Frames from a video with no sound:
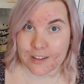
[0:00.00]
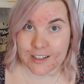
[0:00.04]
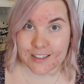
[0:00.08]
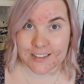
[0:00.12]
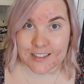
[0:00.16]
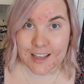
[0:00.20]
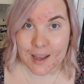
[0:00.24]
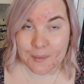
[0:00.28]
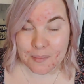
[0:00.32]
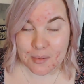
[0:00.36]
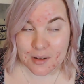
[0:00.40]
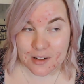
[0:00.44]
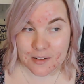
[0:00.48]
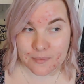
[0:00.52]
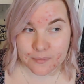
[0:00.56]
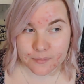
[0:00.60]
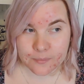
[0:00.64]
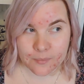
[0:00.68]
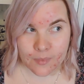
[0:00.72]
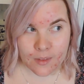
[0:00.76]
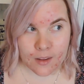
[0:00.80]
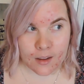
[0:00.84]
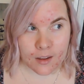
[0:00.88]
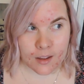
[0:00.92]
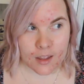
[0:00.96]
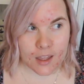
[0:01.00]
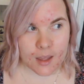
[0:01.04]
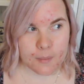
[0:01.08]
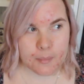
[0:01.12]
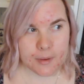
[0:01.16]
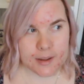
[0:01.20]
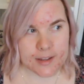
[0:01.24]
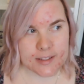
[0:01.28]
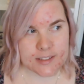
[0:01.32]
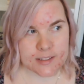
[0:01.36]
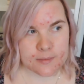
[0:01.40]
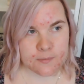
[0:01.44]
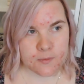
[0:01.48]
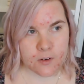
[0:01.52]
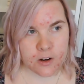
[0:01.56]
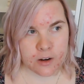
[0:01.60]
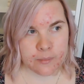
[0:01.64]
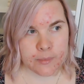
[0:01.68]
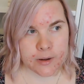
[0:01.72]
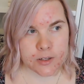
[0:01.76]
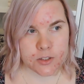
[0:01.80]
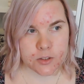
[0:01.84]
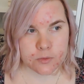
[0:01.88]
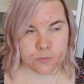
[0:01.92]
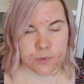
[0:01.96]
things happen. And because I'm very
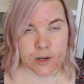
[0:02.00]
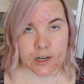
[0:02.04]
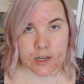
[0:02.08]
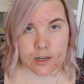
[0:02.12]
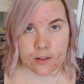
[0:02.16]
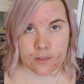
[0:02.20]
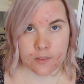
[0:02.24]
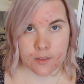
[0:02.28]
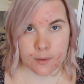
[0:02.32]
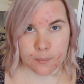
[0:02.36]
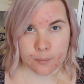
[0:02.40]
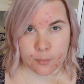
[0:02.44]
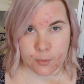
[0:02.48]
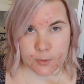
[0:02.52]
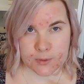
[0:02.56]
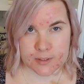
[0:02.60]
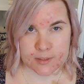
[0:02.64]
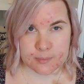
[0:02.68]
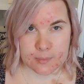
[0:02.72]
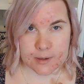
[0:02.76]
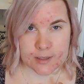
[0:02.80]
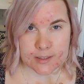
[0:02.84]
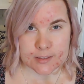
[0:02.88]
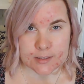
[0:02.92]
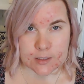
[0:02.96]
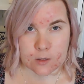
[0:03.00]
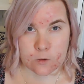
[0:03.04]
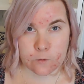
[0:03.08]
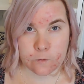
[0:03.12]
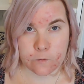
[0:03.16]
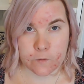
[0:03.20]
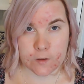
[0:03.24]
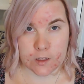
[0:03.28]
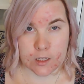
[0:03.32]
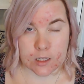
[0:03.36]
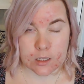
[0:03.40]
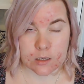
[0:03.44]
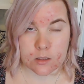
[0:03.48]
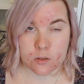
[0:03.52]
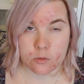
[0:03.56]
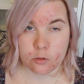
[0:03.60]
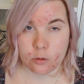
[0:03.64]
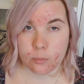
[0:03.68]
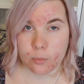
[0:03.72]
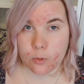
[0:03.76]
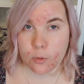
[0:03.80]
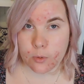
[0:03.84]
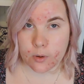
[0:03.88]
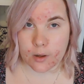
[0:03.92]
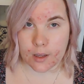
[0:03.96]
much a reader that puts myself into a
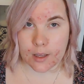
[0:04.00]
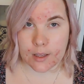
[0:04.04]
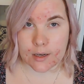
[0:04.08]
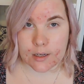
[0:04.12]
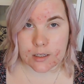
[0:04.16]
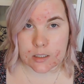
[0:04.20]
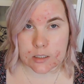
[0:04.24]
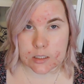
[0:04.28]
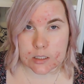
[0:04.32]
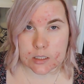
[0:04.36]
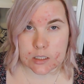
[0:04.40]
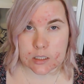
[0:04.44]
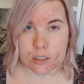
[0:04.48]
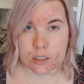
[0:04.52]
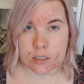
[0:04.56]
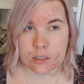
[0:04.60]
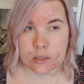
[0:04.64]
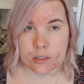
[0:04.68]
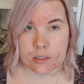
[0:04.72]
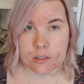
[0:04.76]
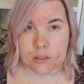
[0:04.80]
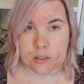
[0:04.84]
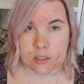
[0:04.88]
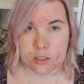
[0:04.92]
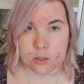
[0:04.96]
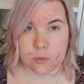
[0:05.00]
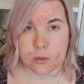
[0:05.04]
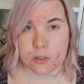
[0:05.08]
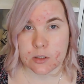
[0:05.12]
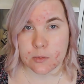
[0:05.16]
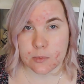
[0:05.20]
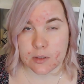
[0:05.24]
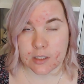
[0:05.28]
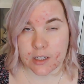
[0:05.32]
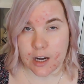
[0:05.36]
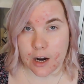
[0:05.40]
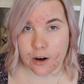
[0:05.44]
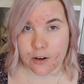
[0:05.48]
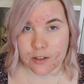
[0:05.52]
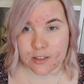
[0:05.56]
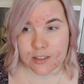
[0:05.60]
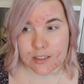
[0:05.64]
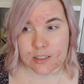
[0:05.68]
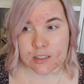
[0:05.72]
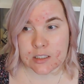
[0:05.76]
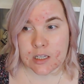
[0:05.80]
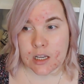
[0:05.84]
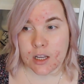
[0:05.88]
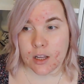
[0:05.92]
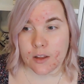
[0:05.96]
book and into the situation with the
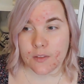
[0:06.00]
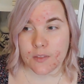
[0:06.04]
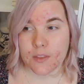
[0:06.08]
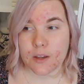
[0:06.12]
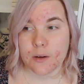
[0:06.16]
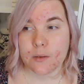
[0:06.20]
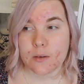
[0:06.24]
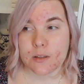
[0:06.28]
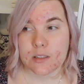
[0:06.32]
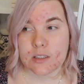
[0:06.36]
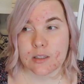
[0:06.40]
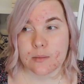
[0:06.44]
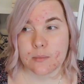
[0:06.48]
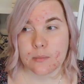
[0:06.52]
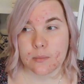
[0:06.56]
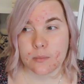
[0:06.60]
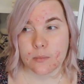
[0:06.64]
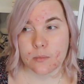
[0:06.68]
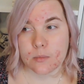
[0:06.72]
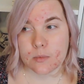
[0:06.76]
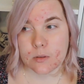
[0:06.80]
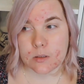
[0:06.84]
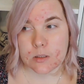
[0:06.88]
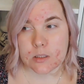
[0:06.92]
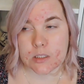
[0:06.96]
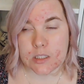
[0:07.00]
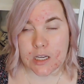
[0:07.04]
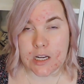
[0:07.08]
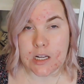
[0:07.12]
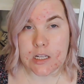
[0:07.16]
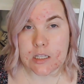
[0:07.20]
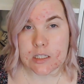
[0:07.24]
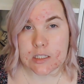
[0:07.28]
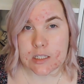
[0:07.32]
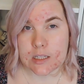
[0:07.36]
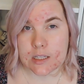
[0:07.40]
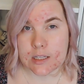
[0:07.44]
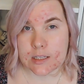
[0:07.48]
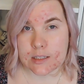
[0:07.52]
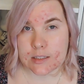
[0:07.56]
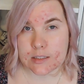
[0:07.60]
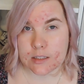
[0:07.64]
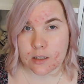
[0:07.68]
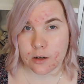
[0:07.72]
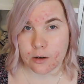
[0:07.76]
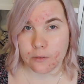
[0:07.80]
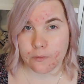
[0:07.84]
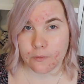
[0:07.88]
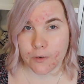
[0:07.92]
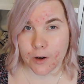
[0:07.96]
characters, there are some scenes in this
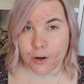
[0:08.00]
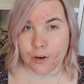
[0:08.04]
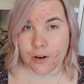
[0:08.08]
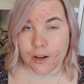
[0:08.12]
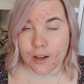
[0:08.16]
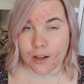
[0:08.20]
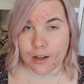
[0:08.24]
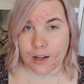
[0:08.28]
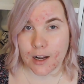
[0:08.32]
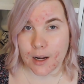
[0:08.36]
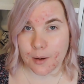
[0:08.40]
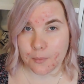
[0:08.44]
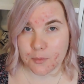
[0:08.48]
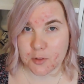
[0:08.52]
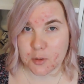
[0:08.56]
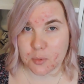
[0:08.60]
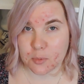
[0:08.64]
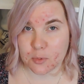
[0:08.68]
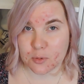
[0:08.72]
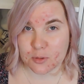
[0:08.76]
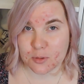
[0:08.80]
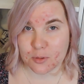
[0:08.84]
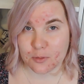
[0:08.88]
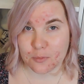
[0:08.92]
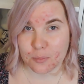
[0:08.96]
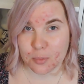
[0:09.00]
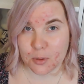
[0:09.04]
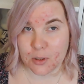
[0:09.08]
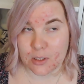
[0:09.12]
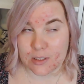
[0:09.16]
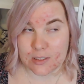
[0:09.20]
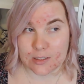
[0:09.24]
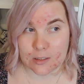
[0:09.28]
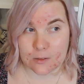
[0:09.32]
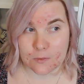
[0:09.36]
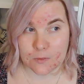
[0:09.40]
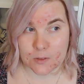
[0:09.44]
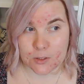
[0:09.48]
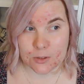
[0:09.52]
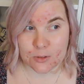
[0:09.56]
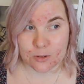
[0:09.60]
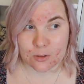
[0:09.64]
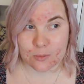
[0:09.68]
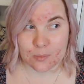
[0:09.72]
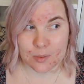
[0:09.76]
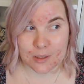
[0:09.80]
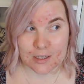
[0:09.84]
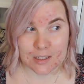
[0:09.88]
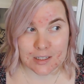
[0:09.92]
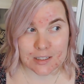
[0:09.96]
that are very uncomfortable to have put yourself
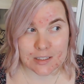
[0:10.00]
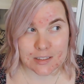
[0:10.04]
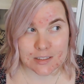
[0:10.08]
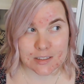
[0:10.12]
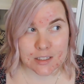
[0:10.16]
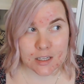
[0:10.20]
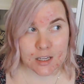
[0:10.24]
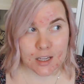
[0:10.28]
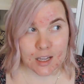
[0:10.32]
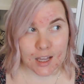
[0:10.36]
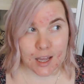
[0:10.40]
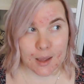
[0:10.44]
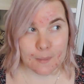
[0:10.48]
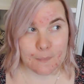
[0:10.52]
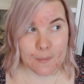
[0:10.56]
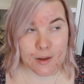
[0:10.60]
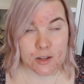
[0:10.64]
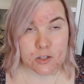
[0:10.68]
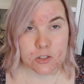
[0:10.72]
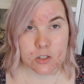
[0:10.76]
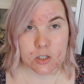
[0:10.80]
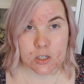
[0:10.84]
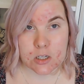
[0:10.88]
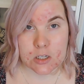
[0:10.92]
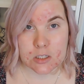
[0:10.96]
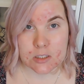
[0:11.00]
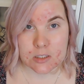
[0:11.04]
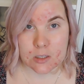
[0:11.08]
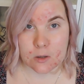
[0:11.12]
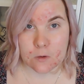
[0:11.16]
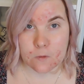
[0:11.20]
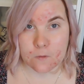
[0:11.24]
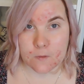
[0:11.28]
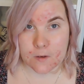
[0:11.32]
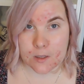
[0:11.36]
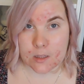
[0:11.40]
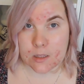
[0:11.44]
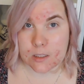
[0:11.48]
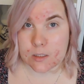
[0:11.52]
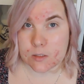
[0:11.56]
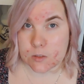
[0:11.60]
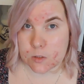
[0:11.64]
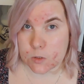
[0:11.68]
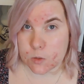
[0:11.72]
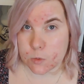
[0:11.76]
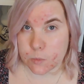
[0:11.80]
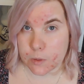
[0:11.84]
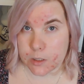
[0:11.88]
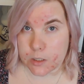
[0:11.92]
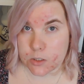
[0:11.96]
into, because imagining yourself in this
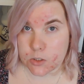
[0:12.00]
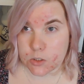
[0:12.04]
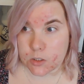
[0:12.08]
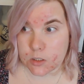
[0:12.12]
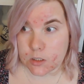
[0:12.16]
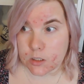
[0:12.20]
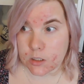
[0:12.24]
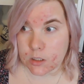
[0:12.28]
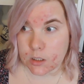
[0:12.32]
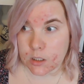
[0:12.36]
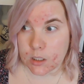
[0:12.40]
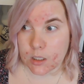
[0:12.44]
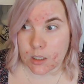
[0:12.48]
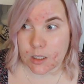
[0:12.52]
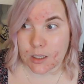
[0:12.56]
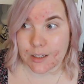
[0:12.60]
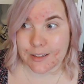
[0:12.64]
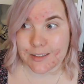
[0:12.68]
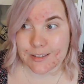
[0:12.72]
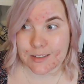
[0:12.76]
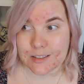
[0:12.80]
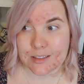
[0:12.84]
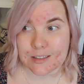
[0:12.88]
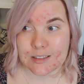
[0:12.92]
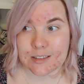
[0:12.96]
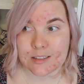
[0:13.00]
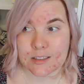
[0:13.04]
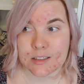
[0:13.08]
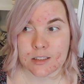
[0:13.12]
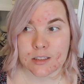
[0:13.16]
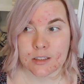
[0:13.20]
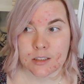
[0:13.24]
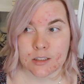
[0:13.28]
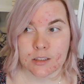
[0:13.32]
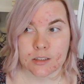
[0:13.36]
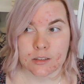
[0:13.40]
situation is just